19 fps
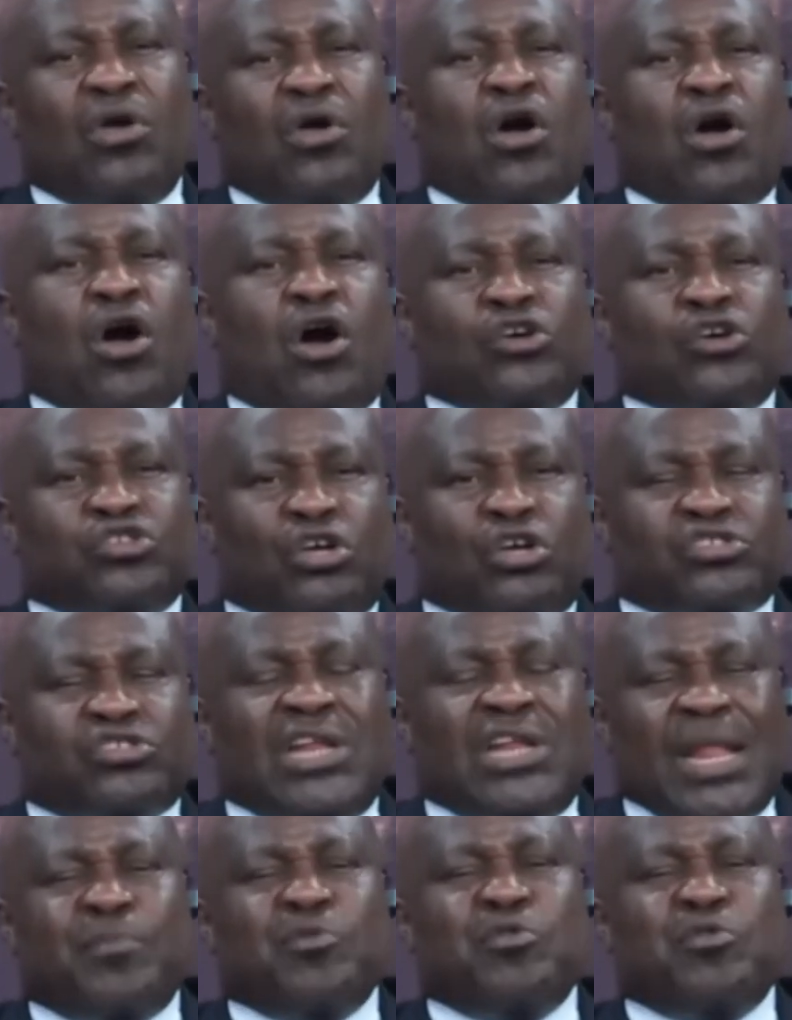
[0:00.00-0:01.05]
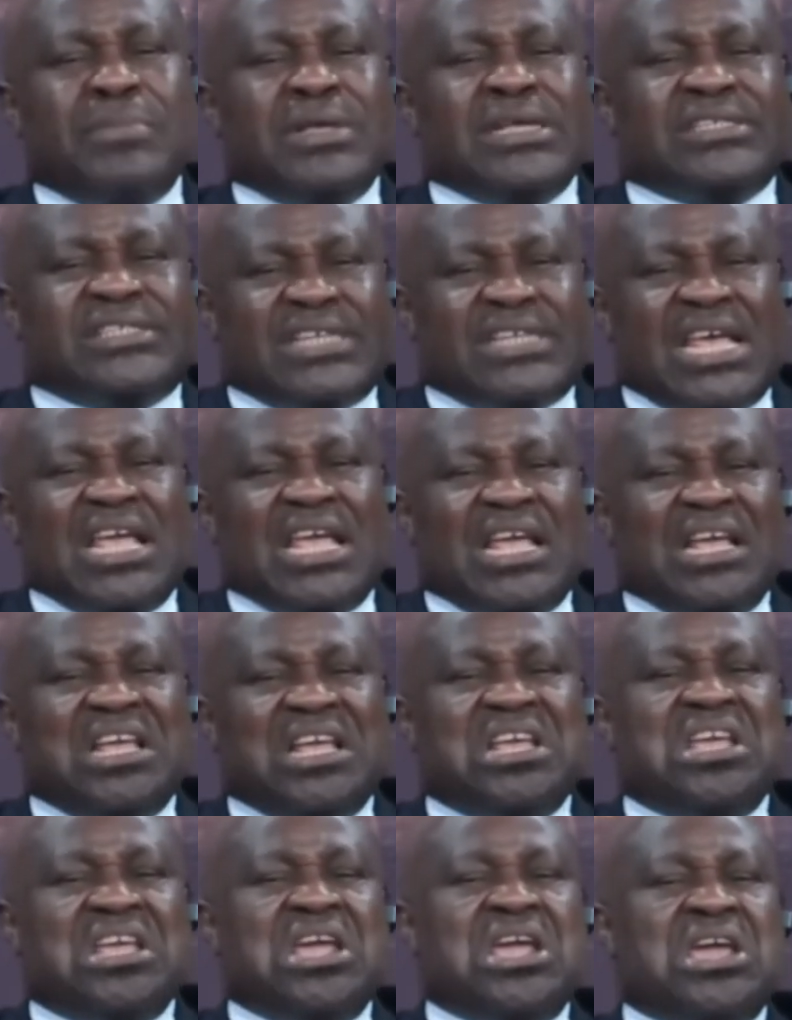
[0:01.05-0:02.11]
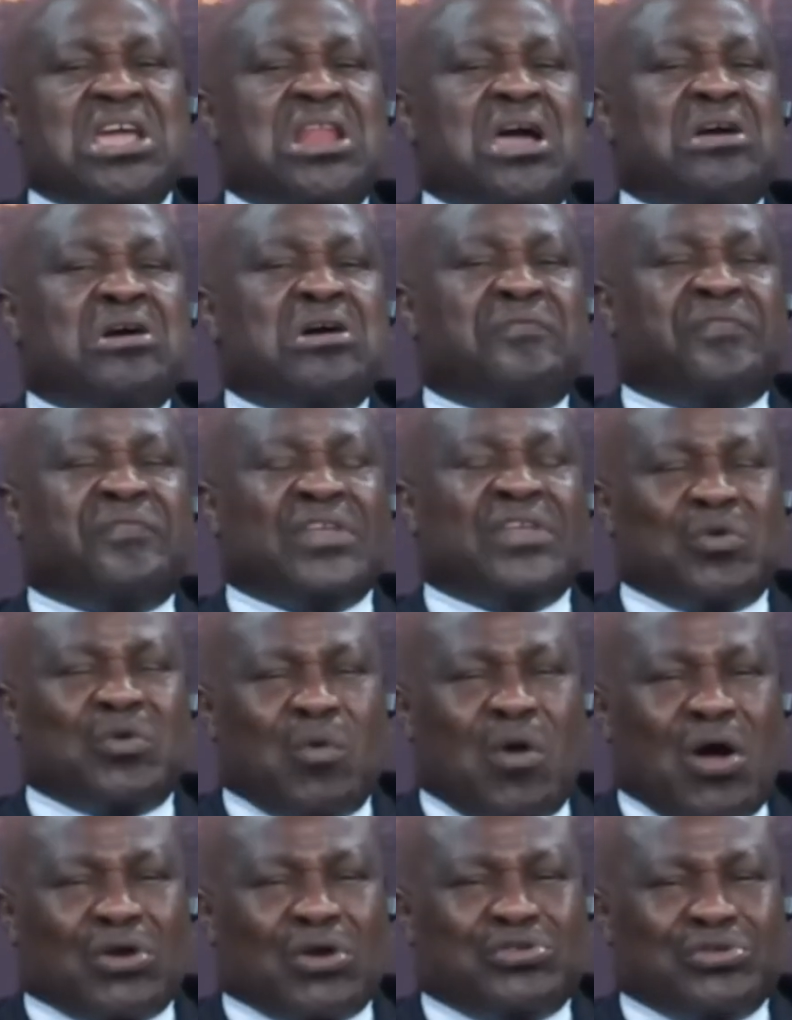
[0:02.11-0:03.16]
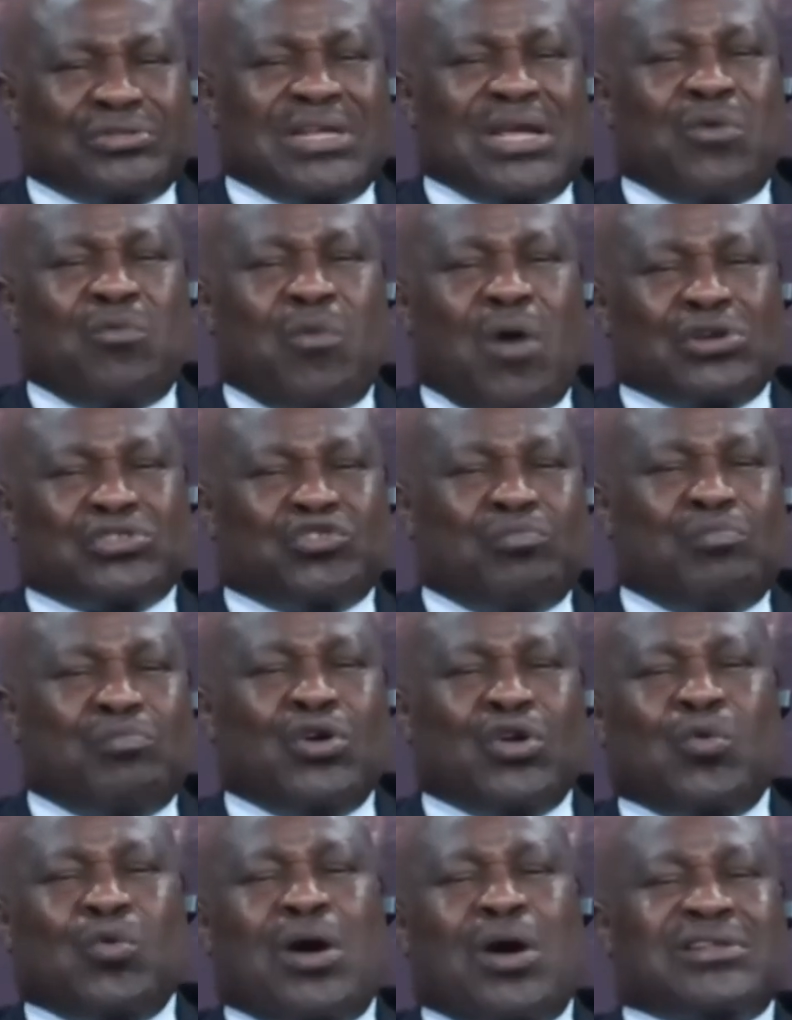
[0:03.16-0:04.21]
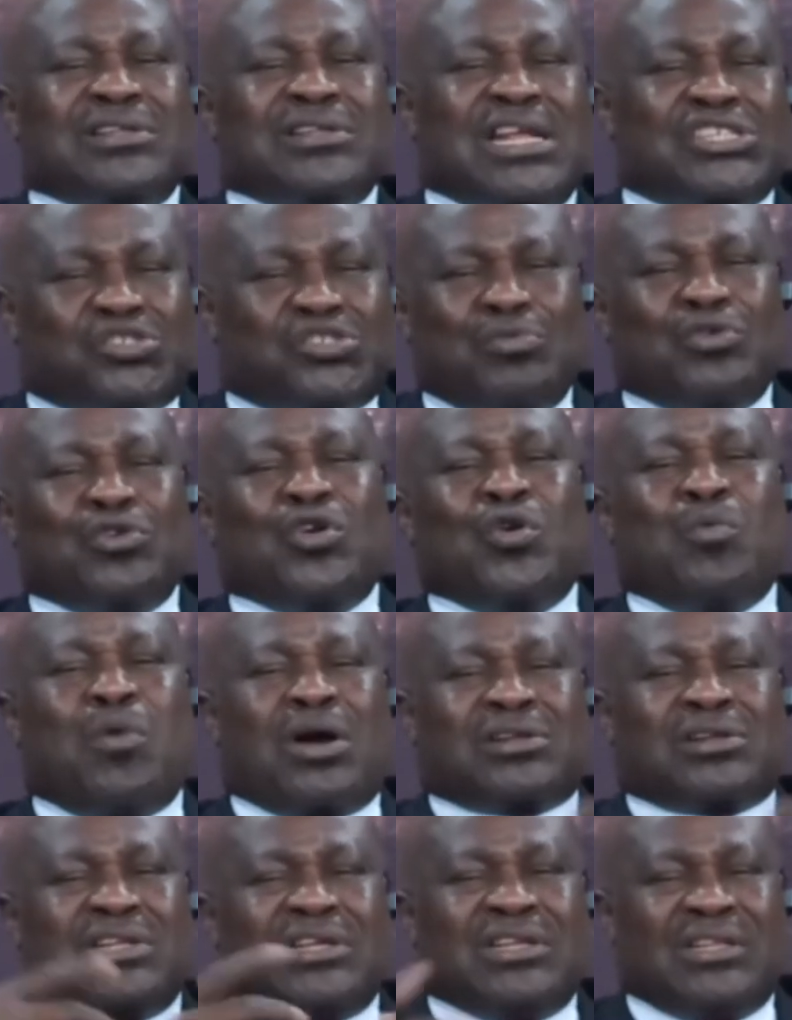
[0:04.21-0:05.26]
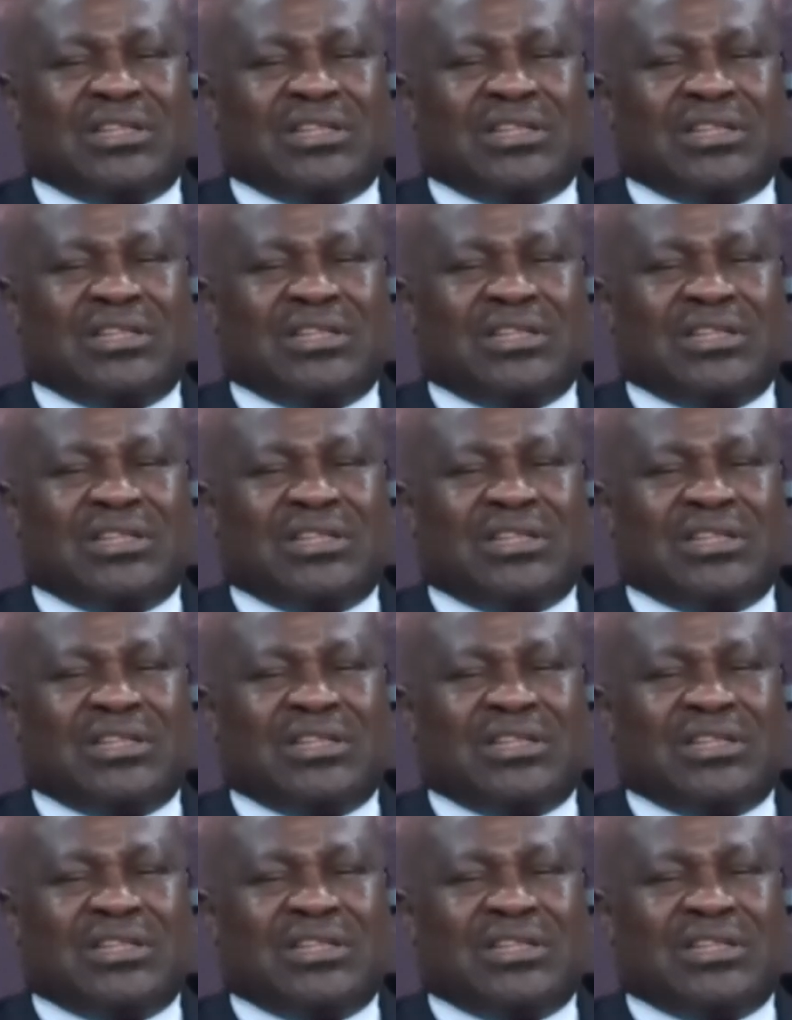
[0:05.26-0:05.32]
Unsustainable means say, you don't go fit to work today, work tomorrow, work next tomorrow, work the